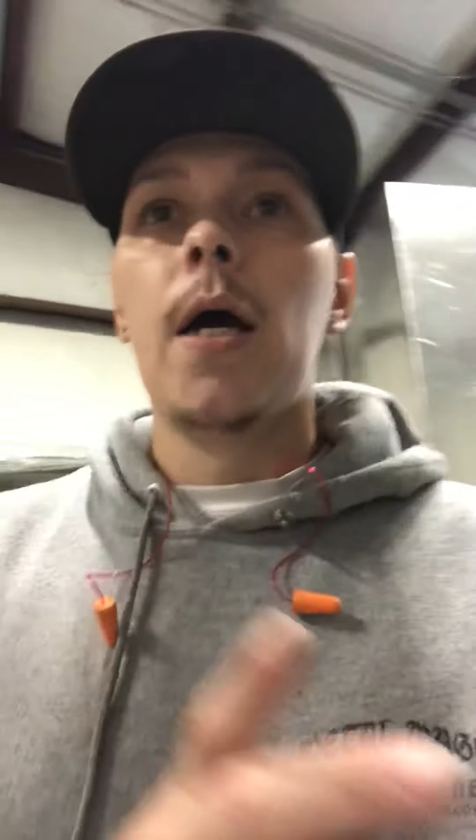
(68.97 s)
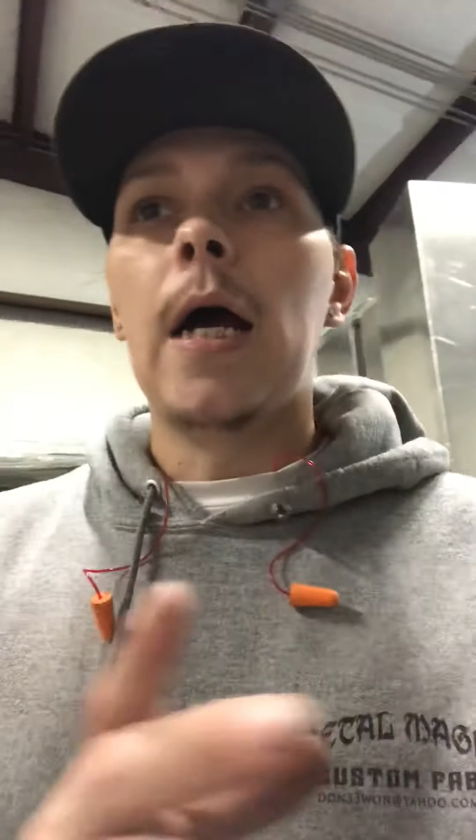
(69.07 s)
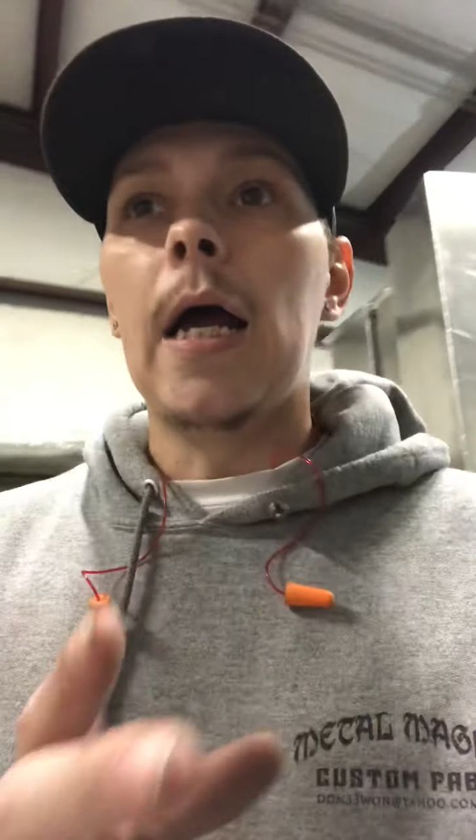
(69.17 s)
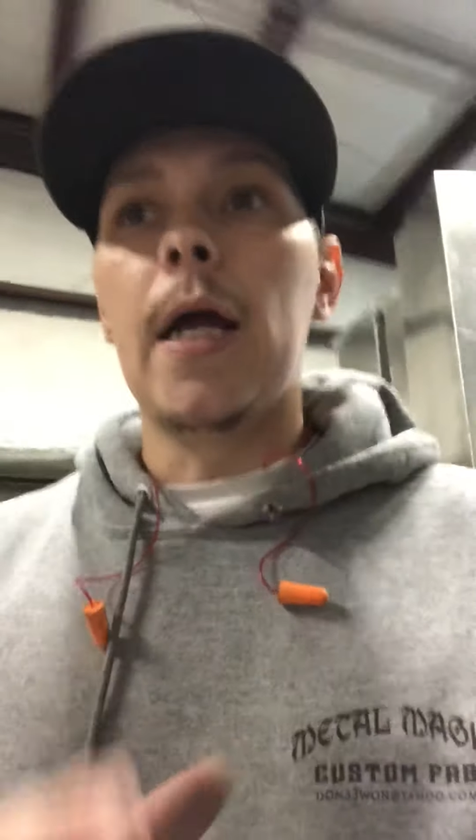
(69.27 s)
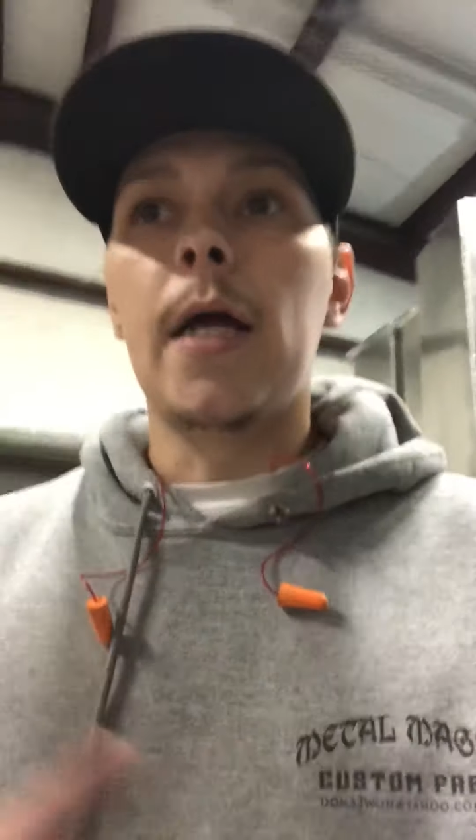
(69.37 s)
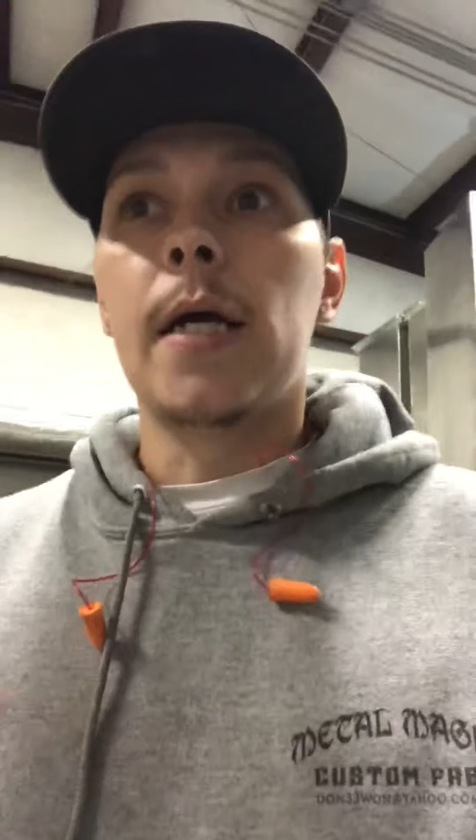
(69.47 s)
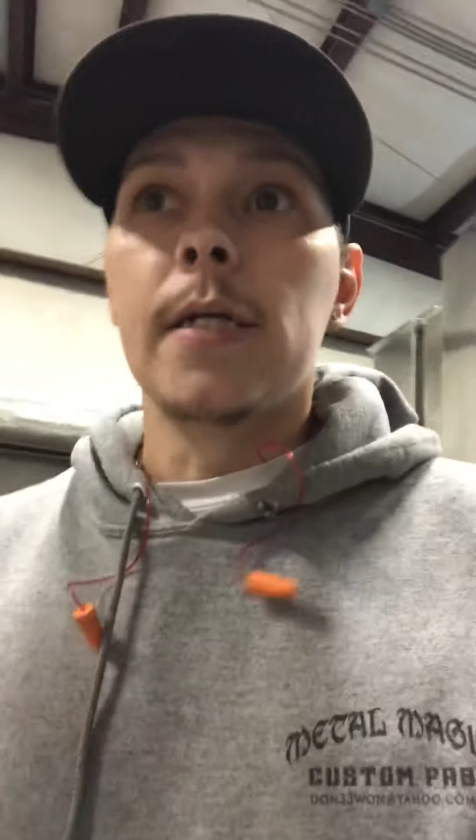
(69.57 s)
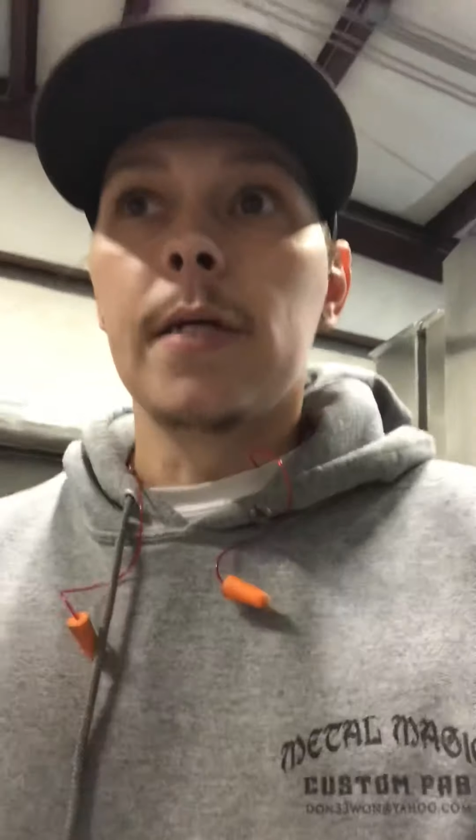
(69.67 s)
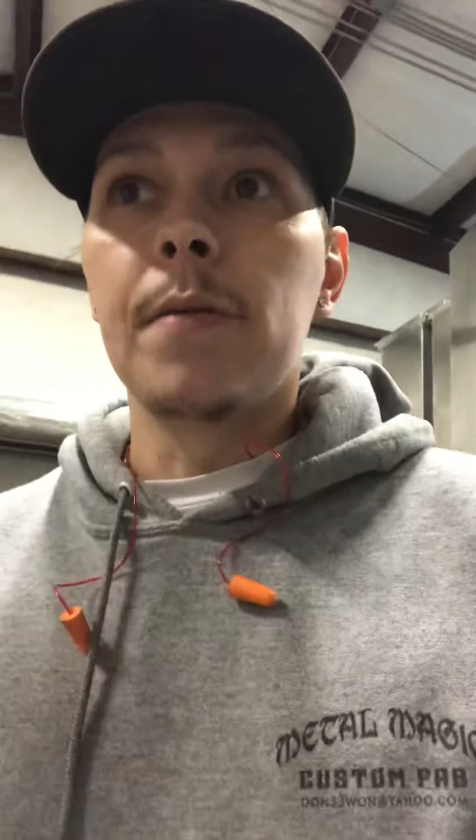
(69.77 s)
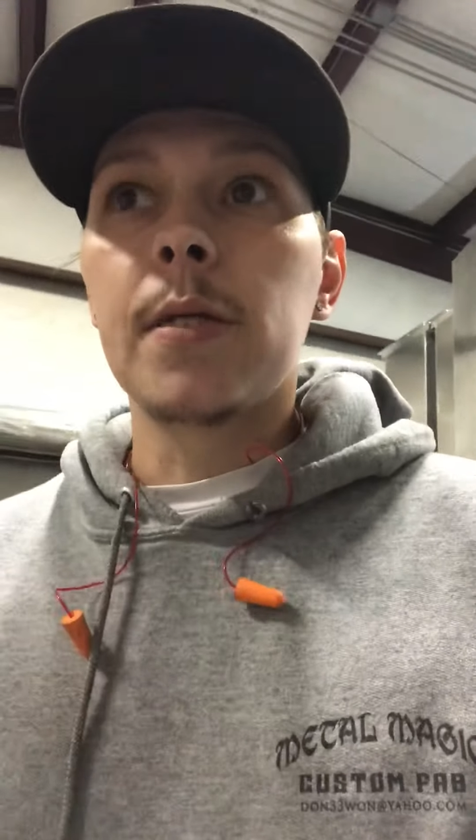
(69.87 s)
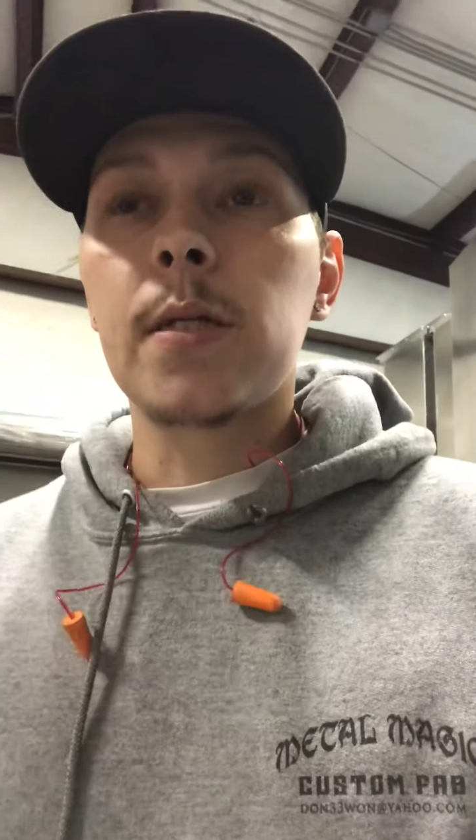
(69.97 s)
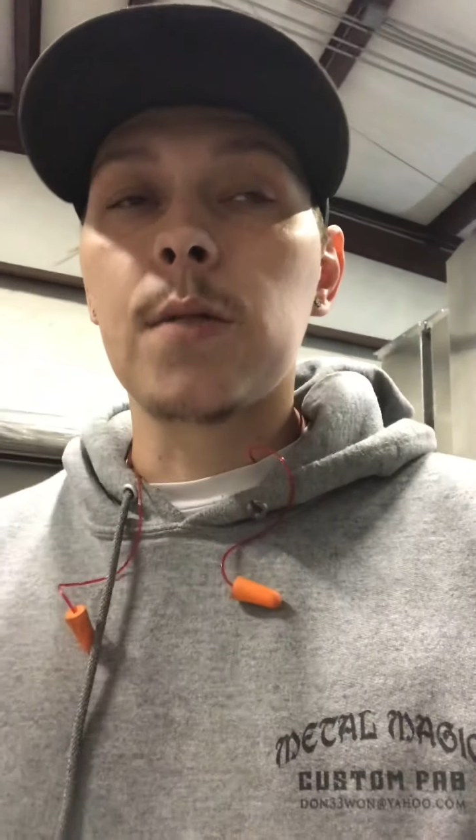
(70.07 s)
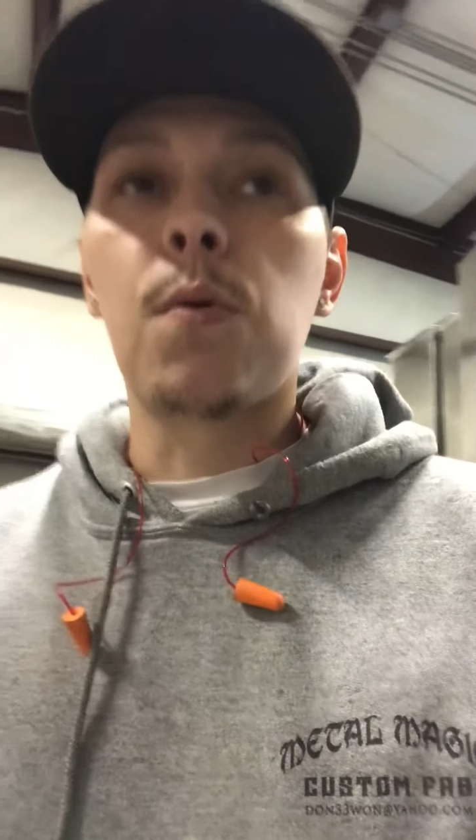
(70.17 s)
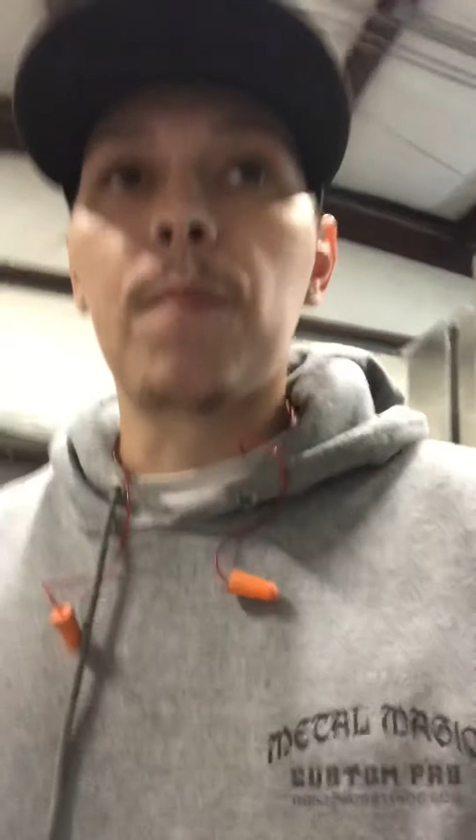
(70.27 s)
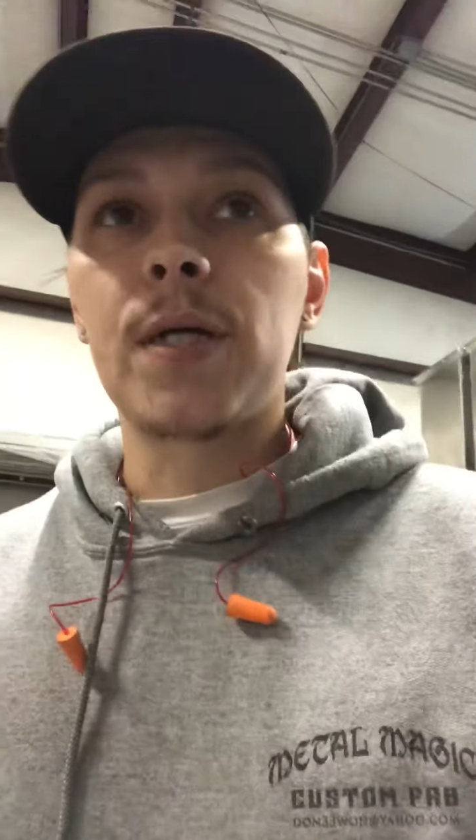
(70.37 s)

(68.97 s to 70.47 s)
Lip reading: And this is what my